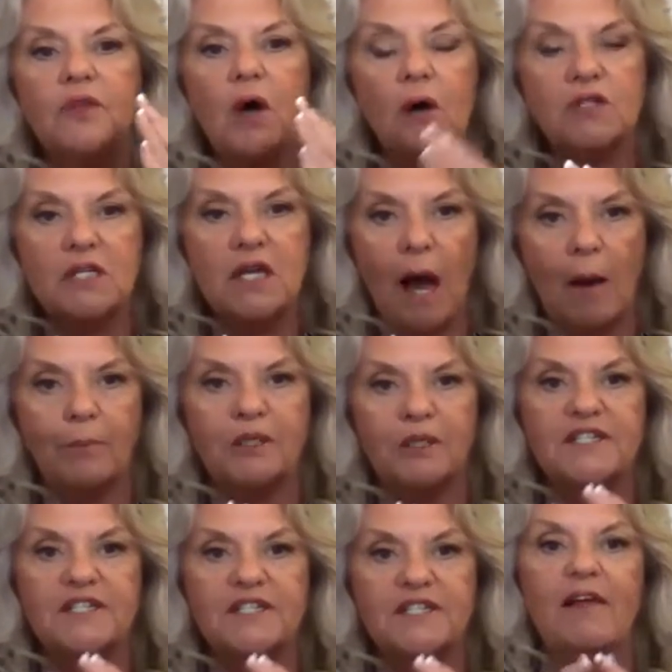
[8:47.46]
those
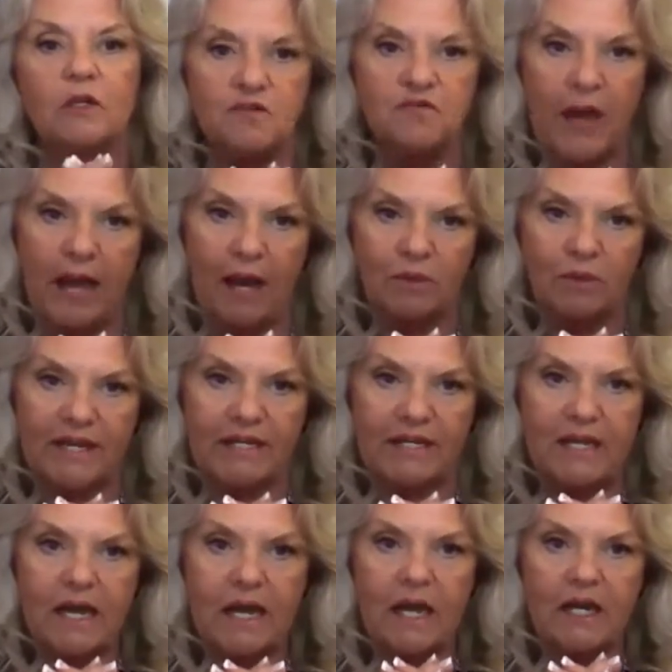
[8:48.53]
couples and those
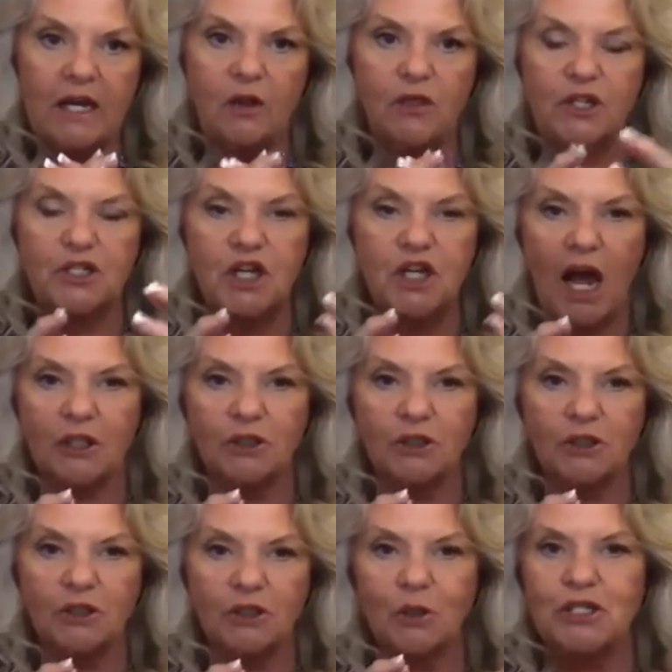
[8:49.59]
families you know, the
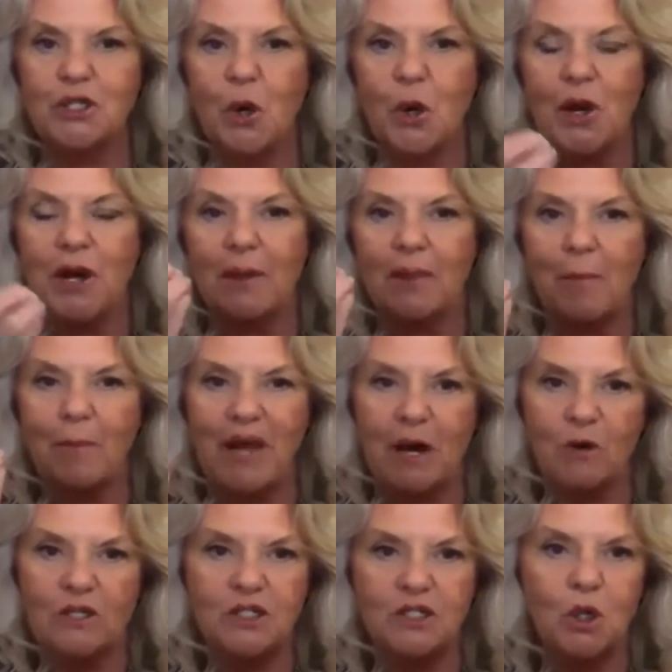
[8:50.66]
child told a story and the
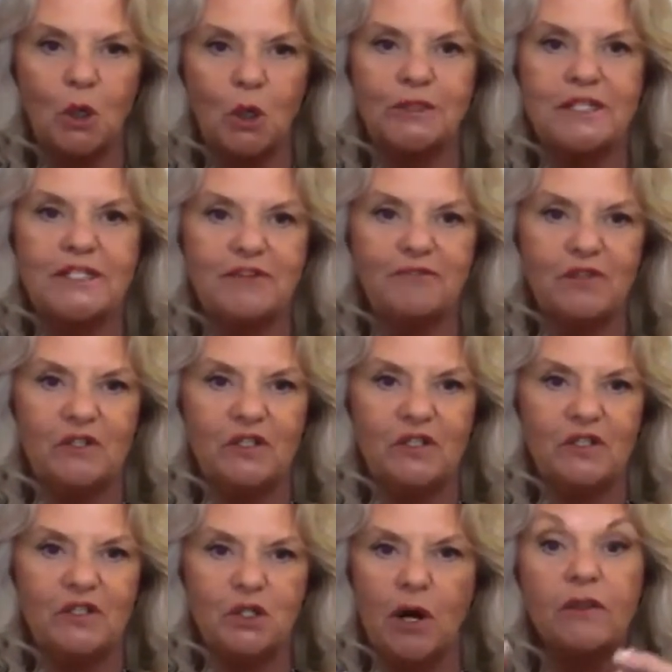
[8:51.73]
parents told a
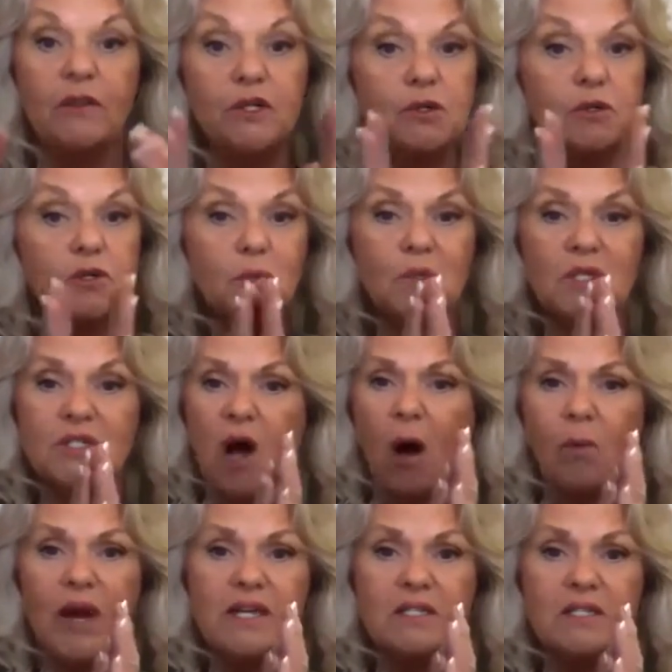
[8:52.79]
different story. And the truth was
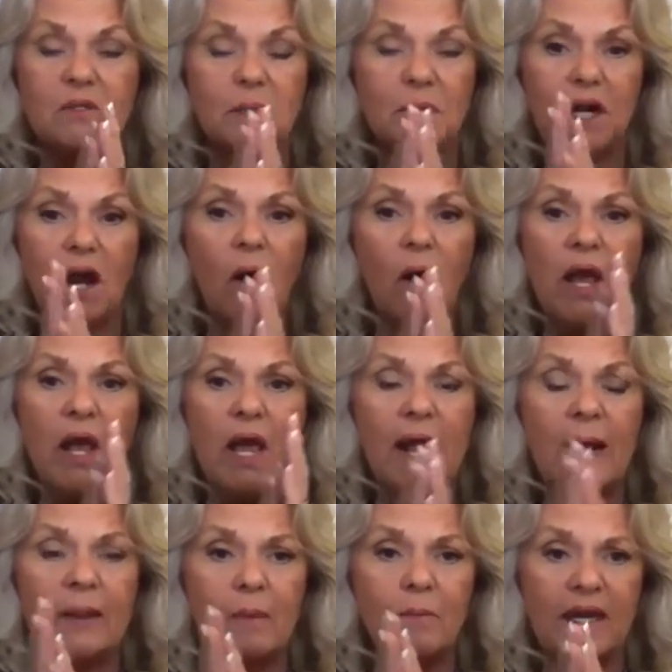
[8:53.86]
always, as we know,
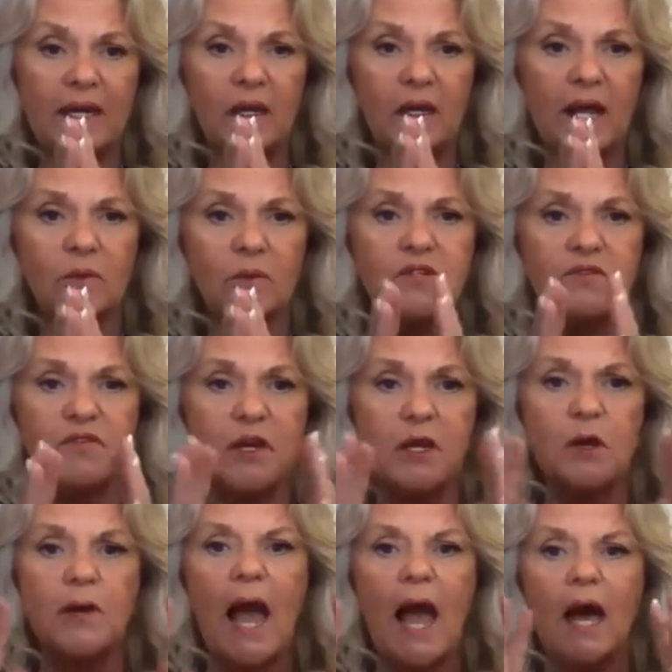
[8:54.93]
in the middle. And it was
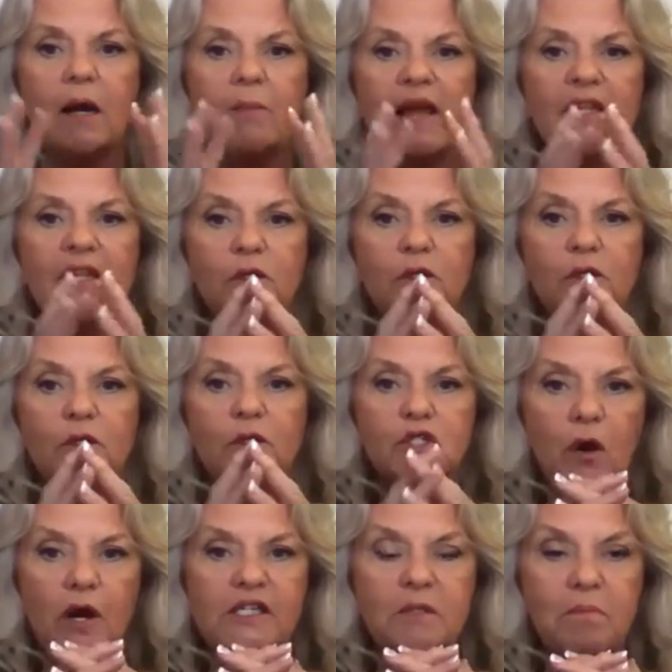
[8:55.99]
figuring out how to make those
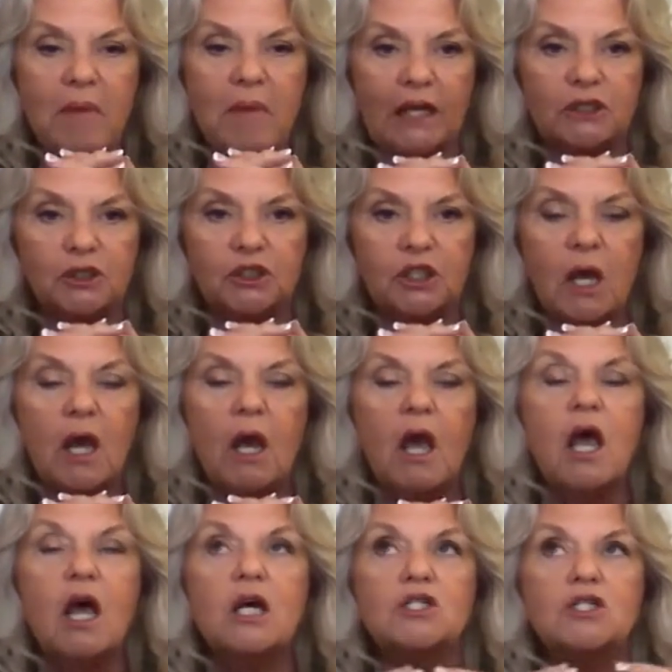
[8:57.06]
stories mesh
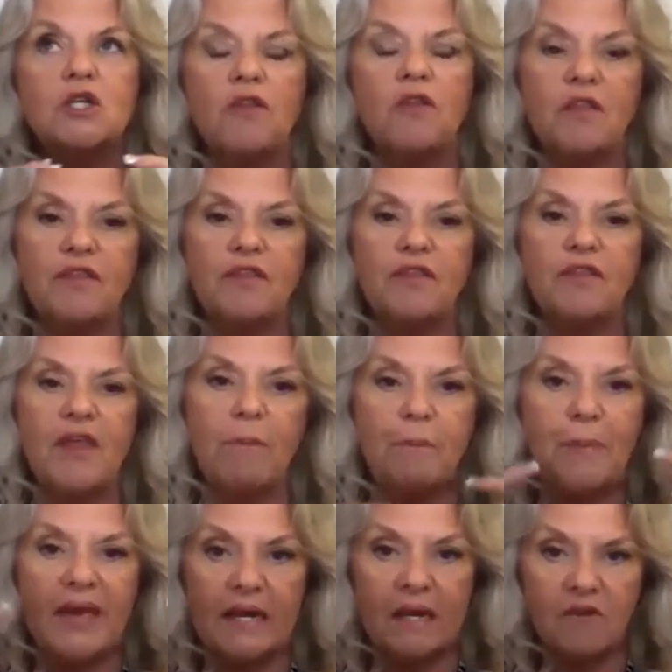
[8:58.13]
so that they
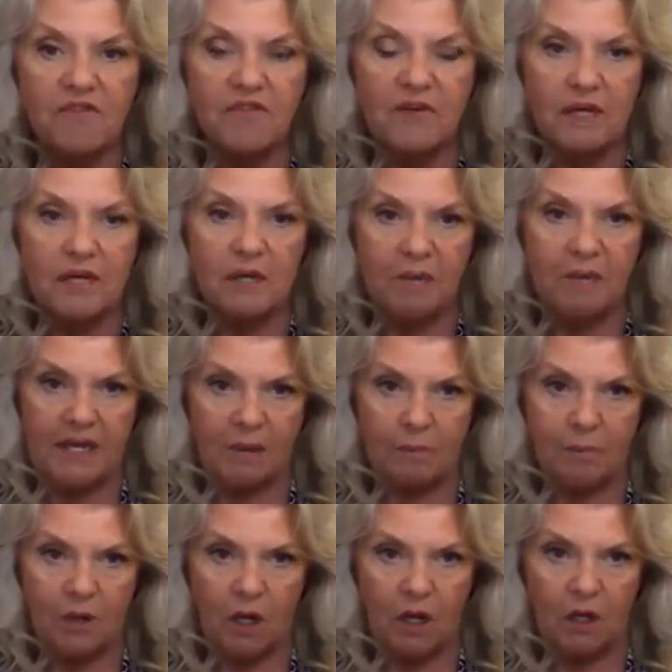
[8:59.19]
benefited
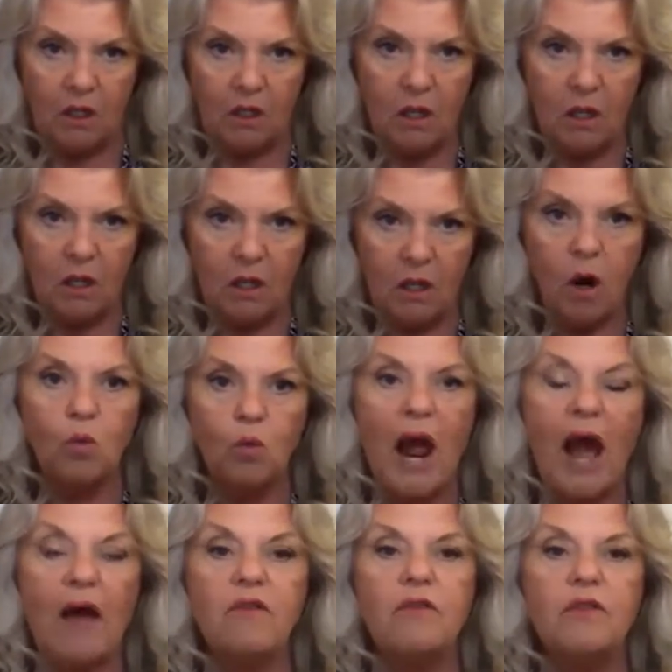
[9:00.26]
people
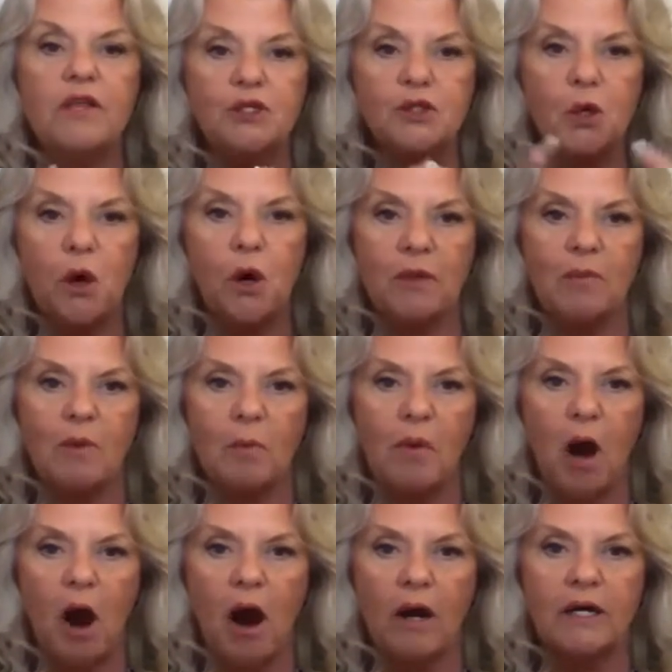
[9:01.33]
rather than tore them
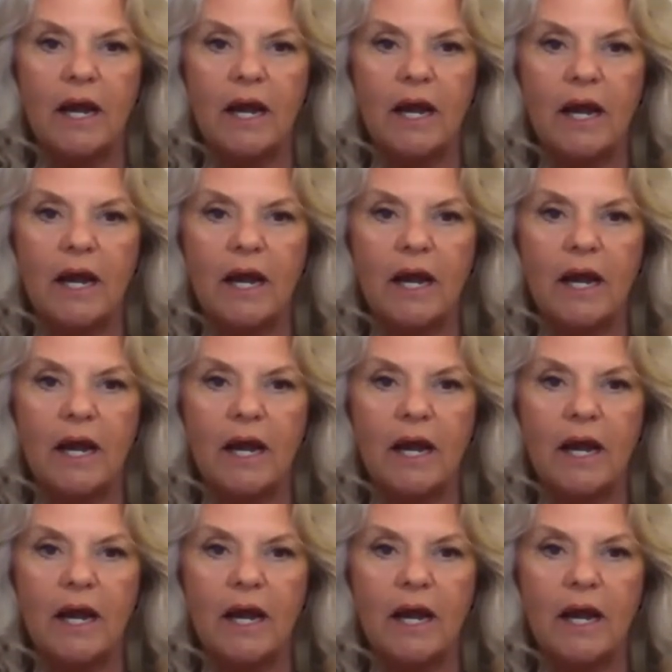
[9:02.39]
apart.